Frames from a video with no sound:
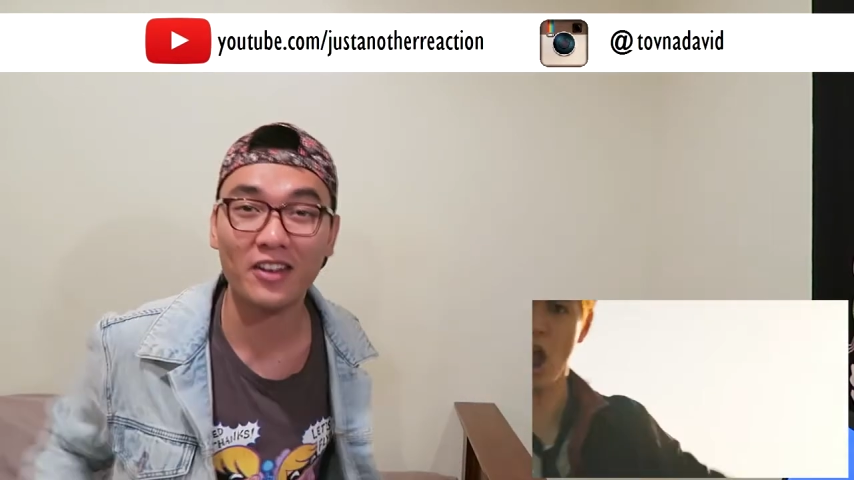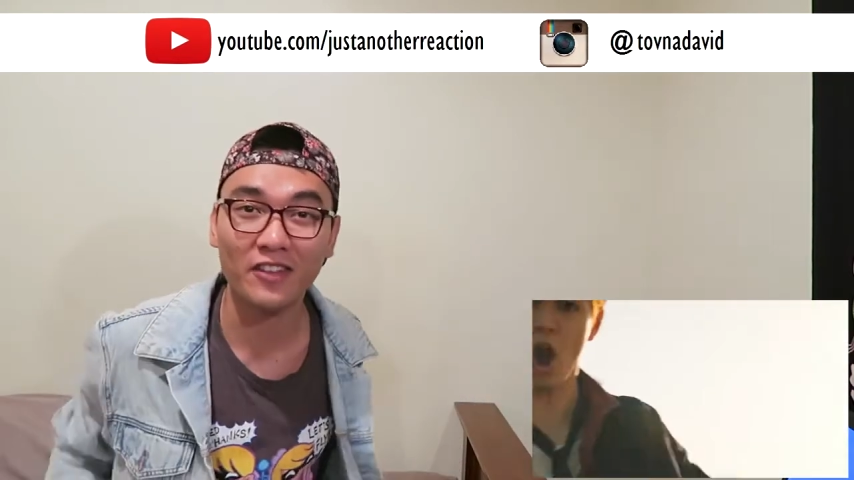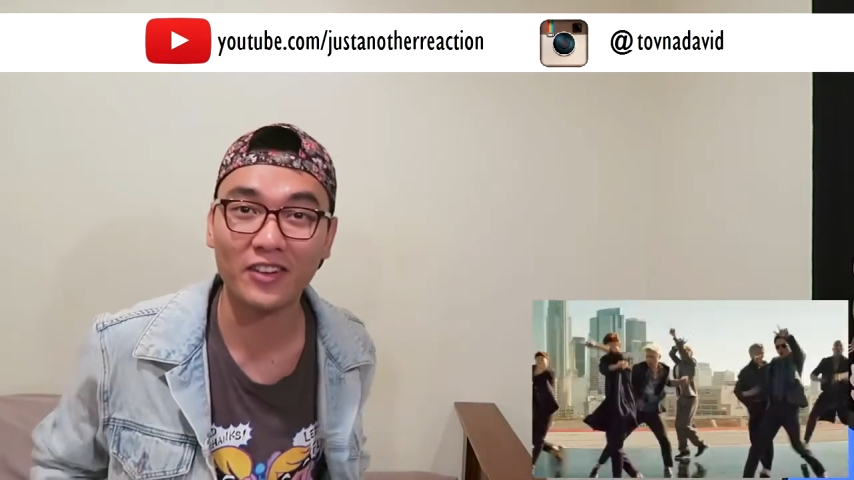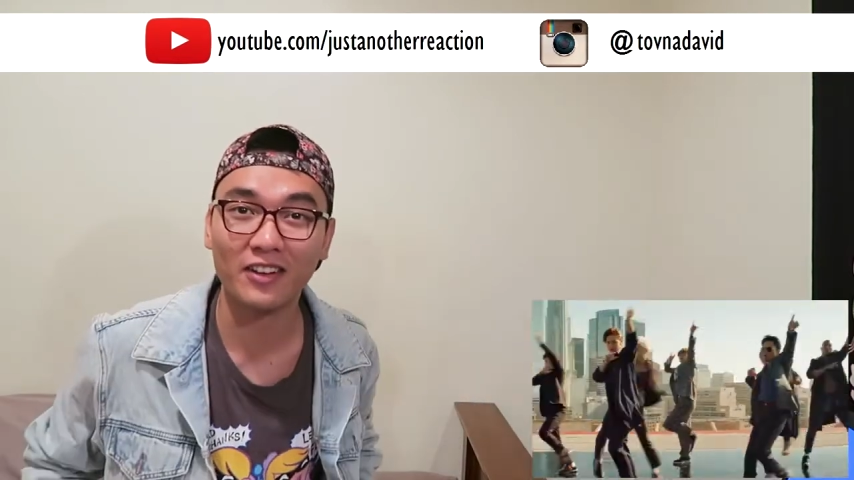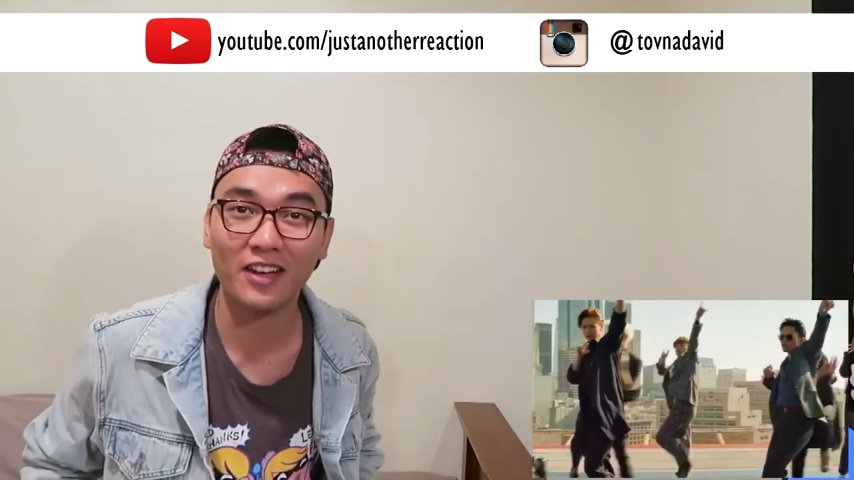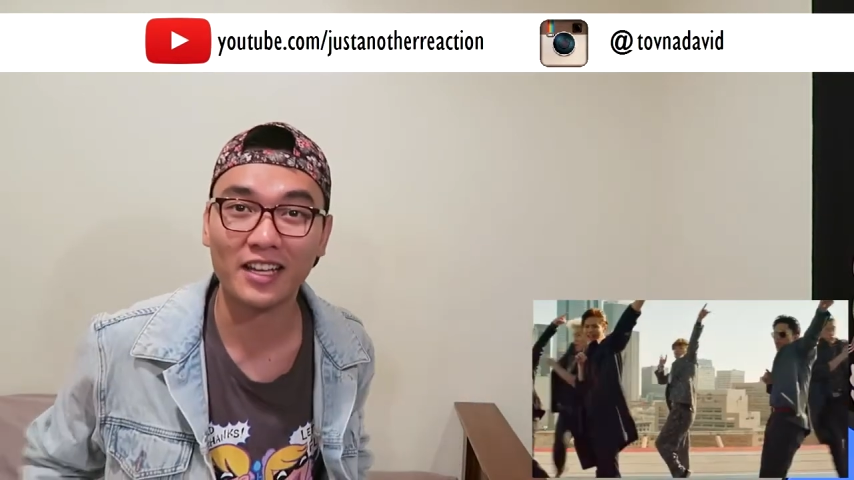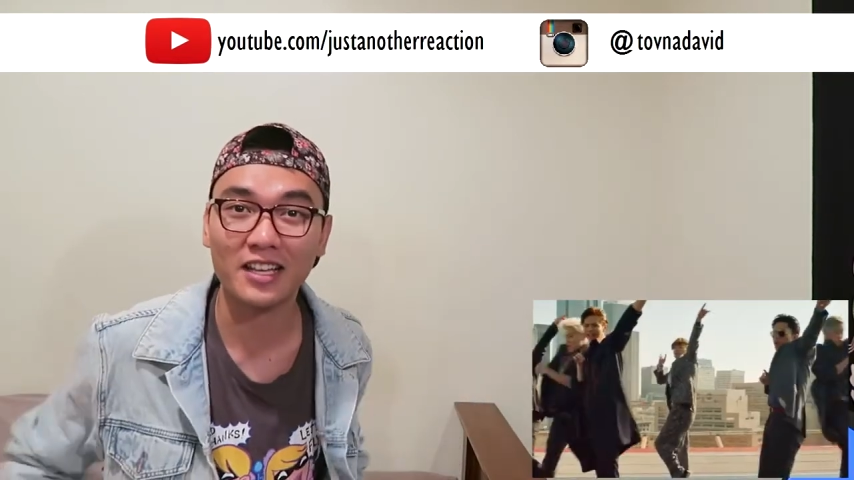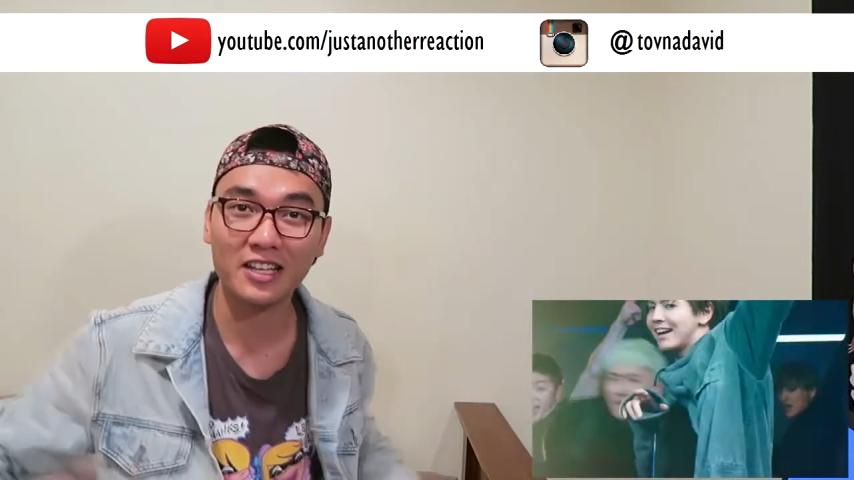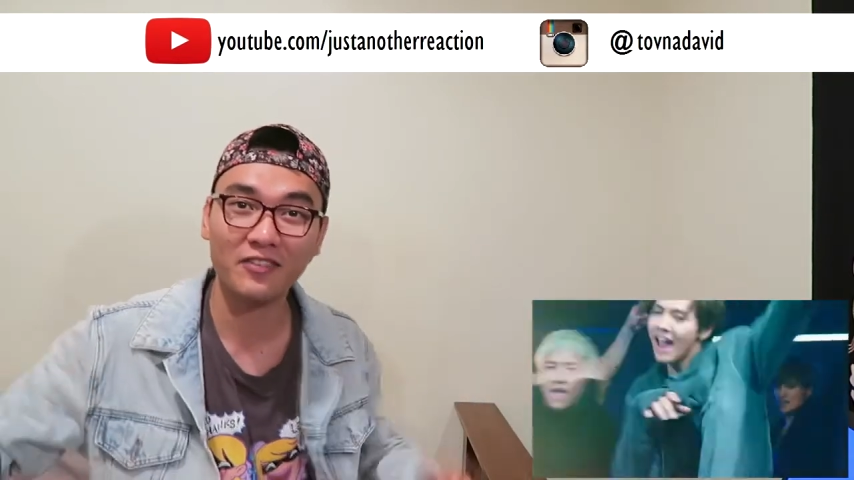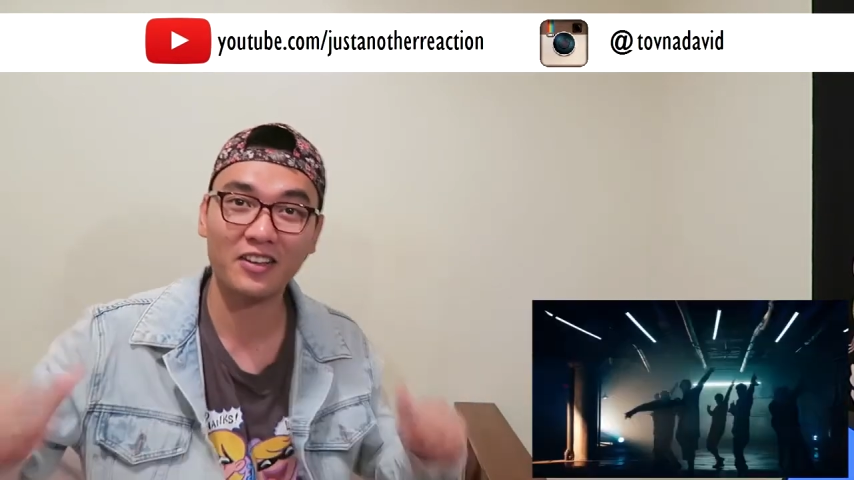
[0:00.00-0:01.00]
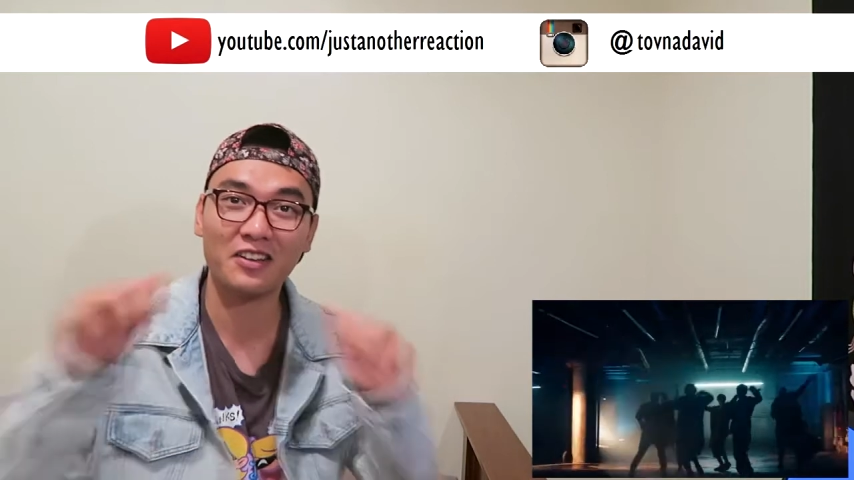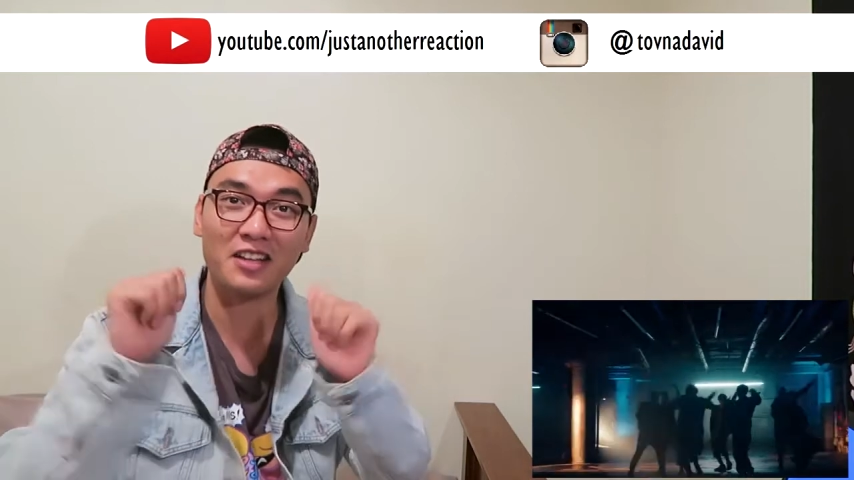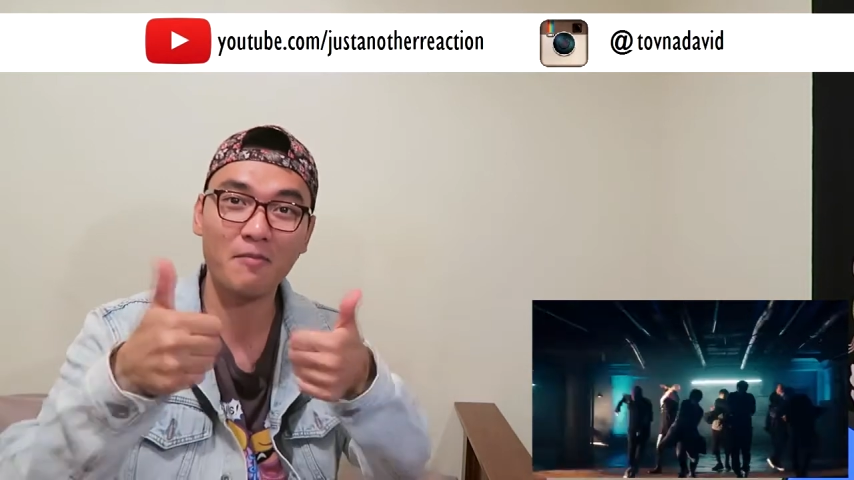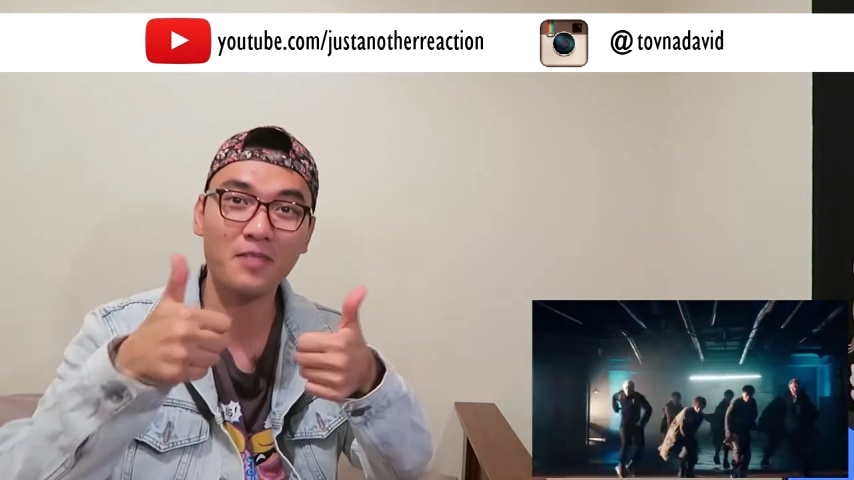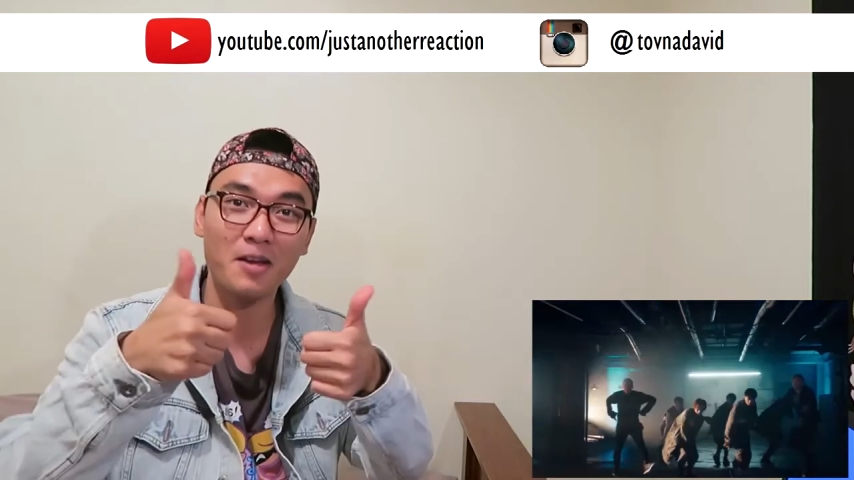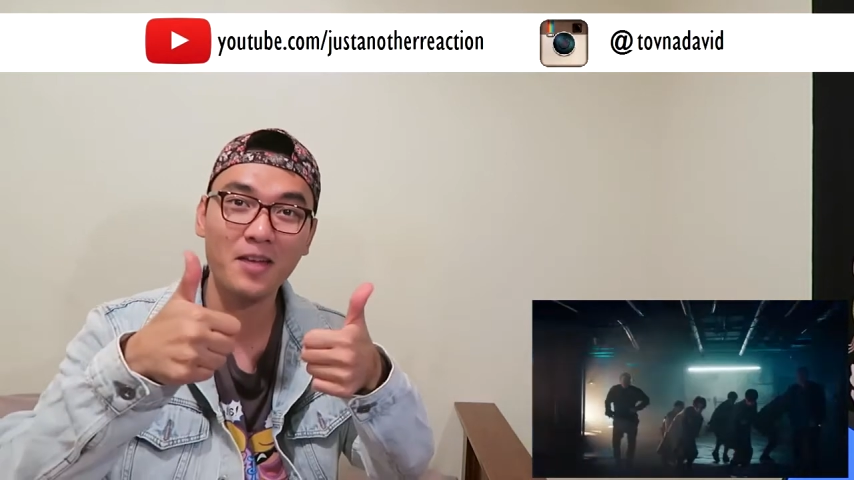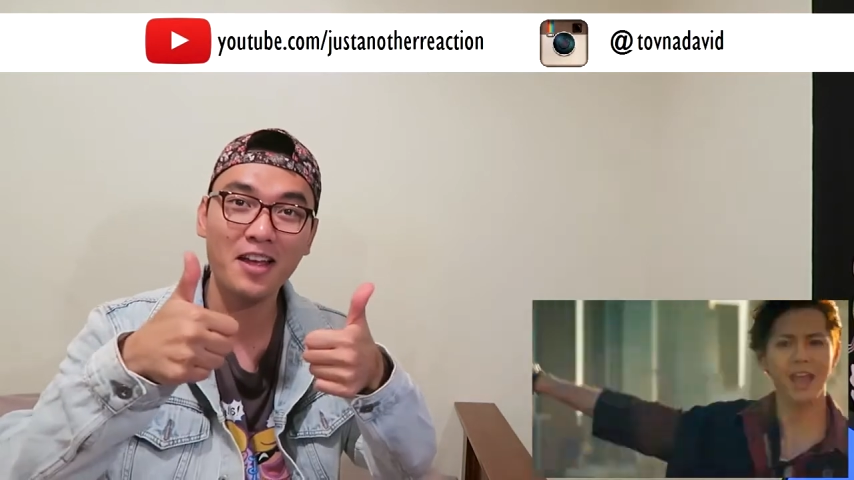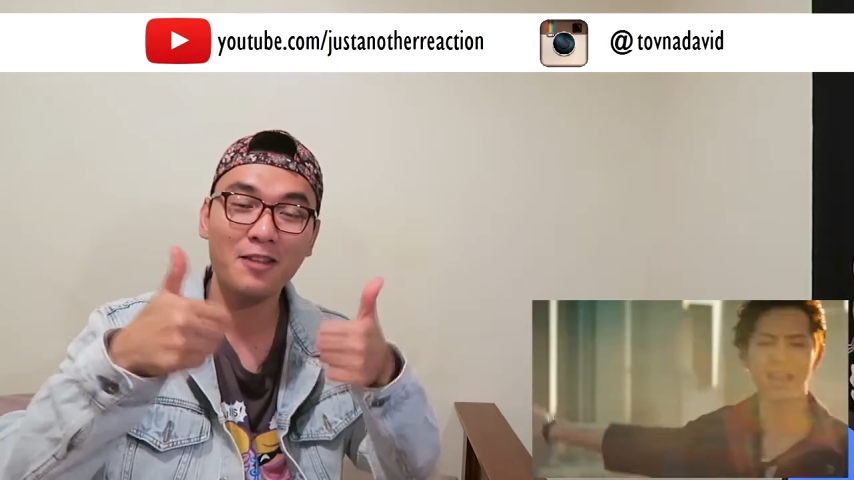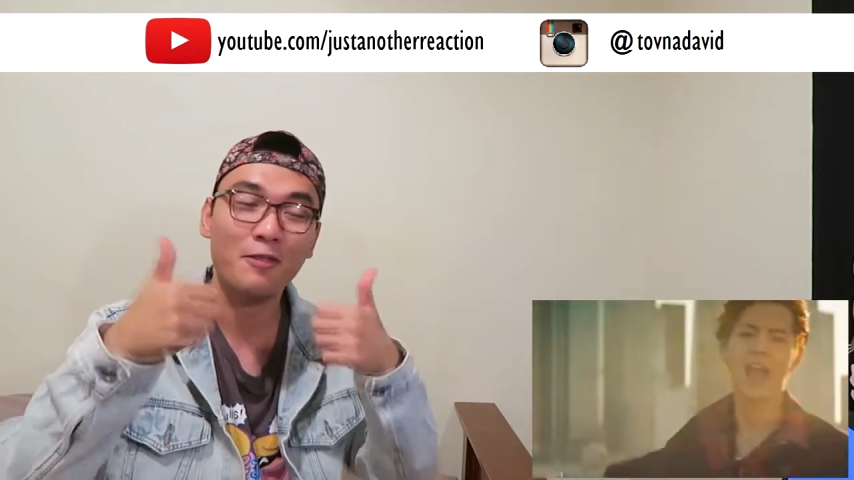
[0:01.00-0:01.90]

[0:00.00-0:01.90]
If you like it, give it a thumbs up.